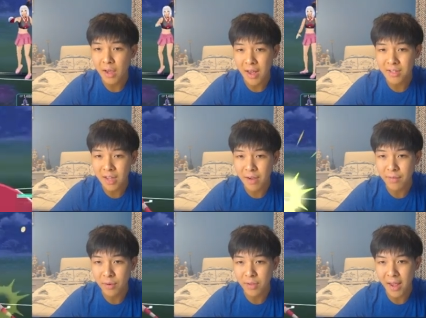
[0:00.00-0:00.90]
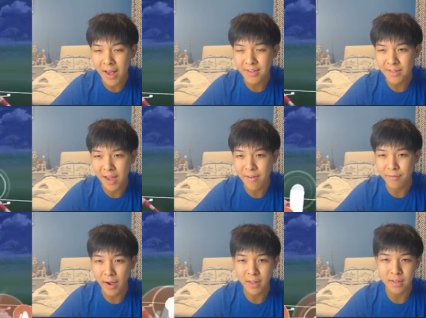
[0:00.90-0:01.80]
S-Cap now into S-Cap
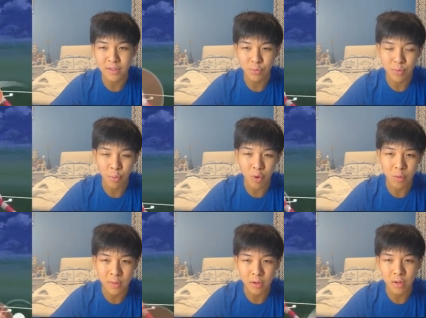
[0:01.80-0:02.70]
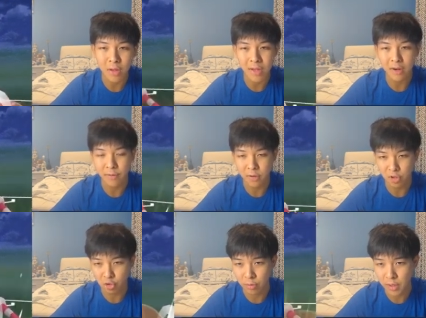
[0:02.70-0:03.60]
Violence. We will be able to land our
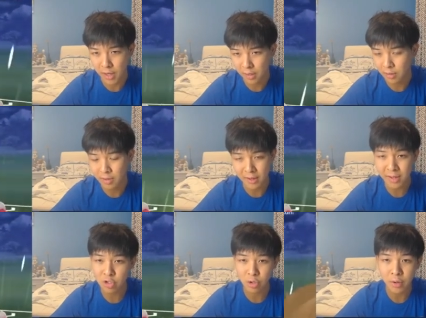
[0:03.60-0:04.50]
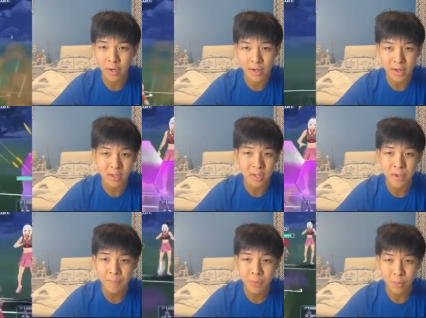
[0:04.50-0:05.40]
first Drill Run, and next Drill Run is
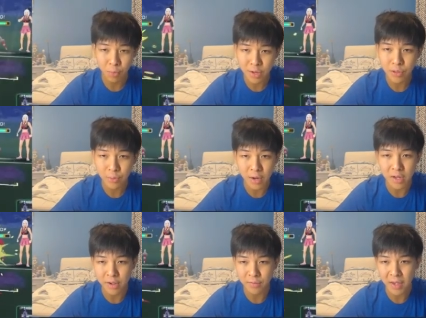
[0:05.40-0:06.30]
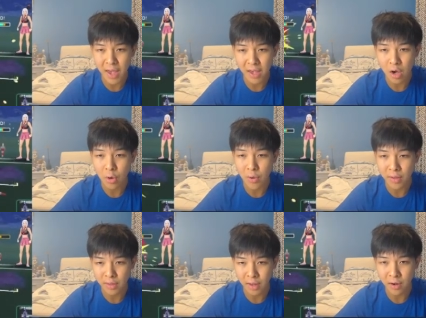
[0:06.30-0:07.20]
pretty threatening of
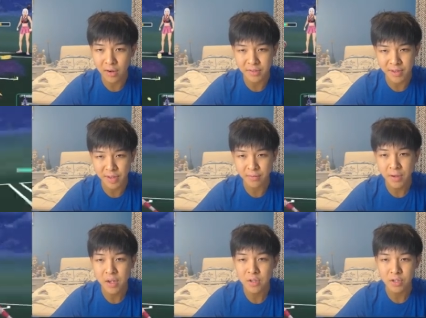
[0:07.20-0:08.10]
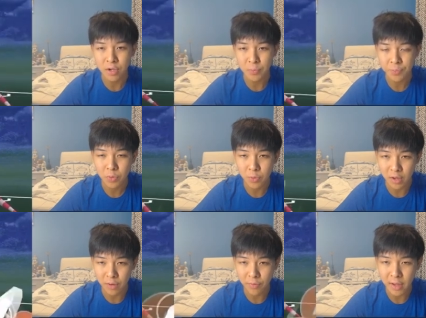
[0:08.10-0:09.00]
KOing their Escav. So we
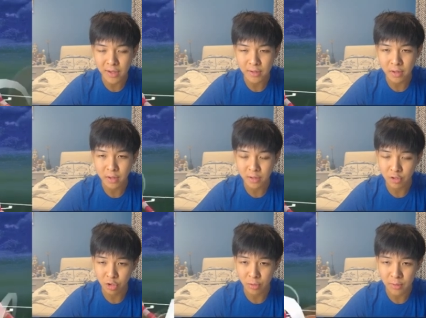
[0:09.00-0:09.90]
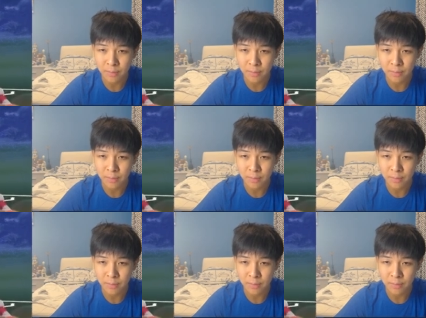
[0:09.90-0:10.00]
go for that the Drill Run.